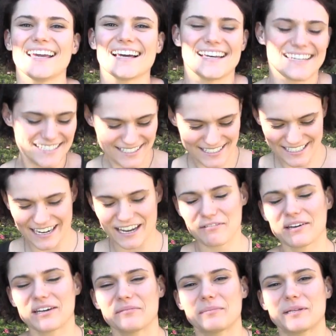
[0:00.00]
guys, today
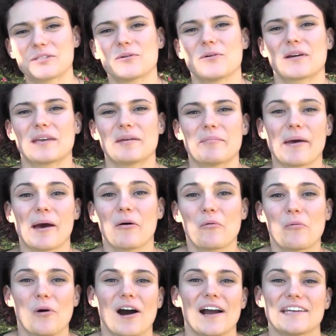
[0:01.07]
we're going to be talking about
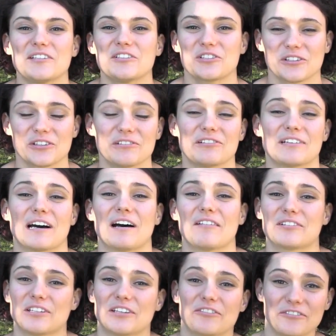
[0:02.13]
why you should look
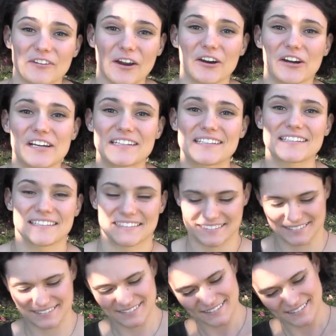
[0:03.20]
after your ferret.
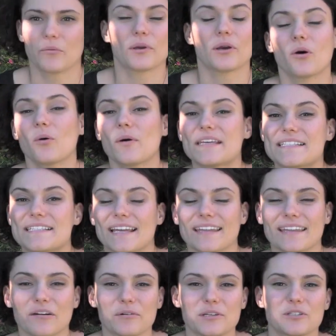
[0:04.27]
We always say
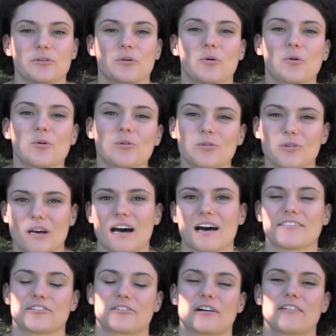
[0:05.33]
that we should all look
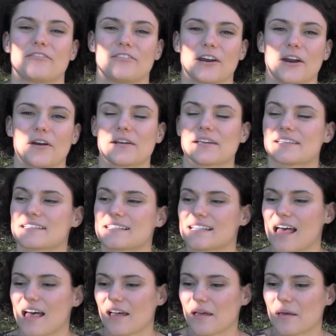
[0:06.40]
after our ferrets,
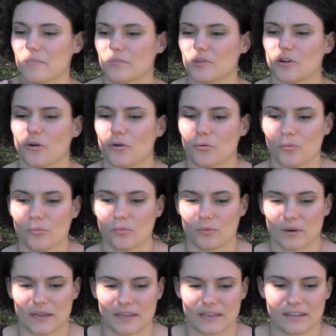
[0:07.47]
you know,
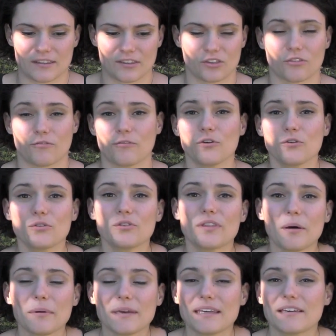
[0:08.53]
with the food
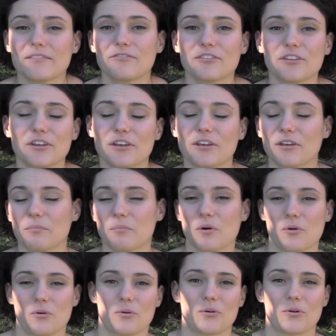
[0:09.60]
that we give
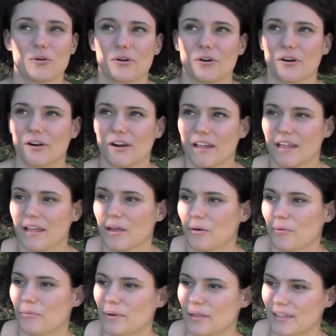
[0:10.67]
them, or
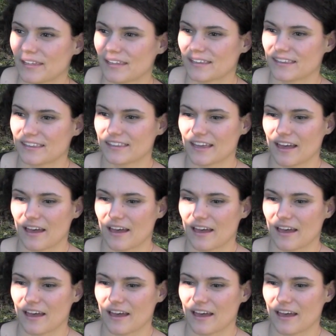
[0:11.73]
with